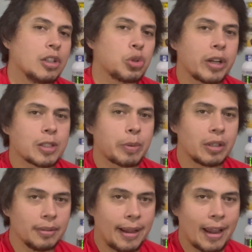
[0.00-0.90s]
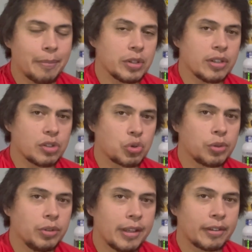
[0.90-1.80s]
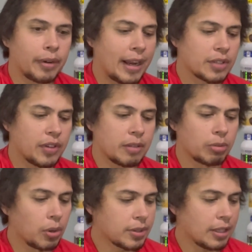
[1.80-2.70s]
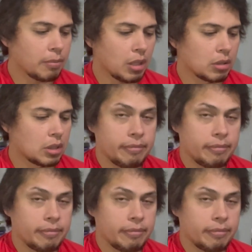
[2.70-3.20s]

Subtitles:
Transparent Labs is truly a grass-fed protein powder,